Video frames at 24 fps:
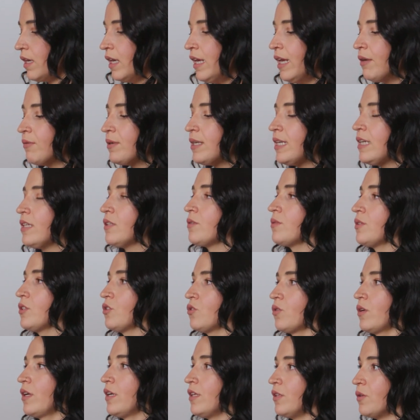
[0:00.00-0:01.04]
and we need the
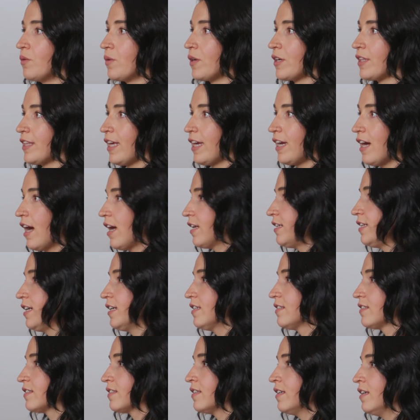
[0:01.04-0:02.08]
restoring, the work that God
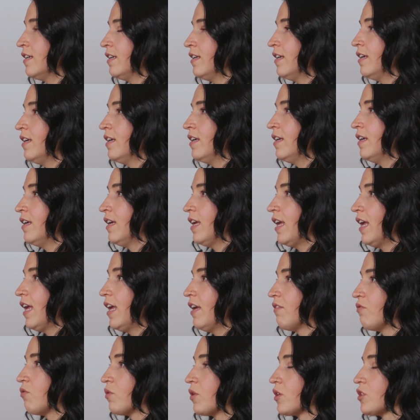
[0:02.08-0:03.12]
does
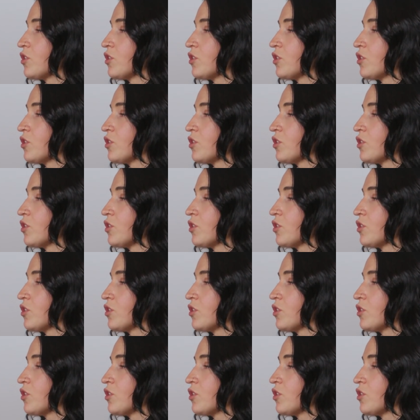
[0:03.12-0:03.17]
if we're